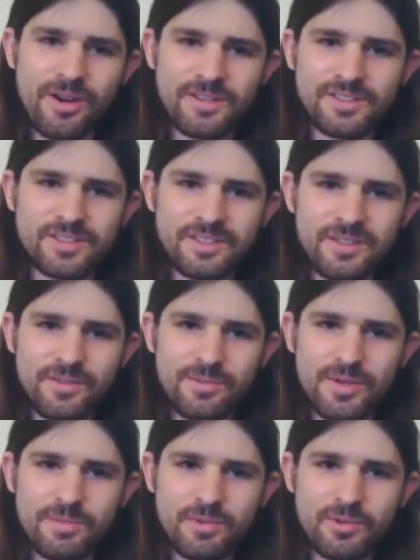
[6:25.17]
you know, the people
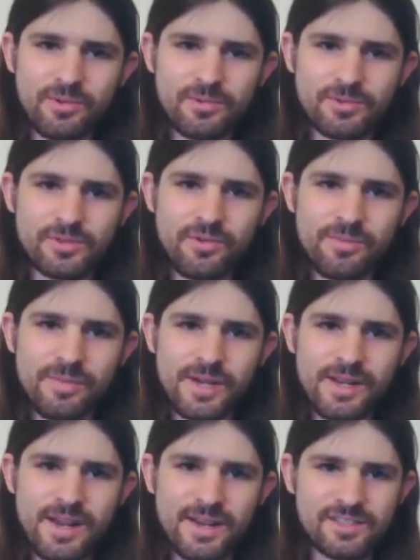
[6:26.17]
who are total
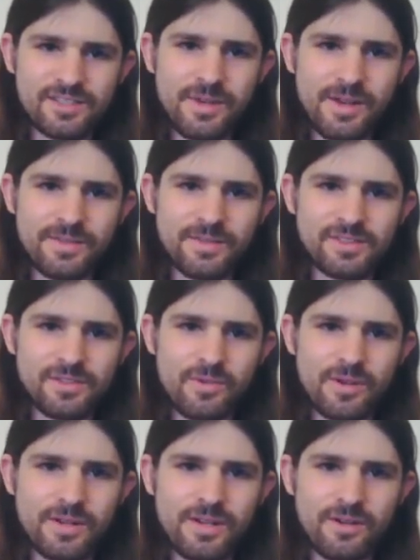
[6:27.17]
maniacs about this and want to
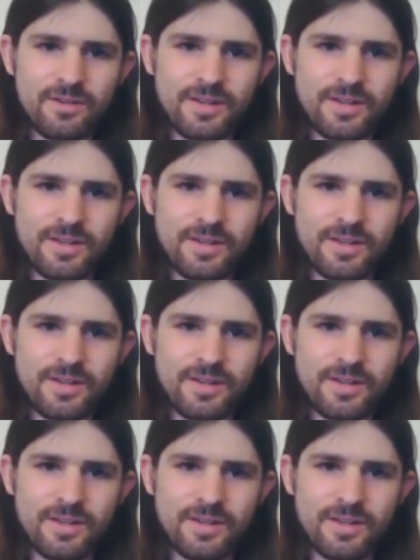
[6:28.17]
hear, like,